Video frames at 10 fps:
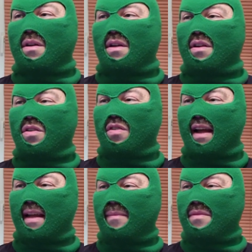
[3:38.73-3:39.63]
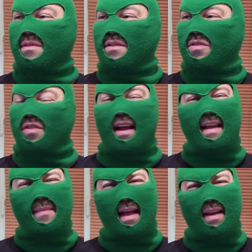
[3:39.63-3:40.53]
Crime?
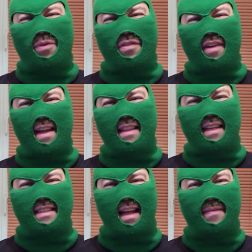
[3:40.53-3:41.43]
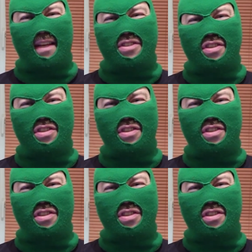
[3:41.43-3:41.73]
How do we rank this? I'm not sure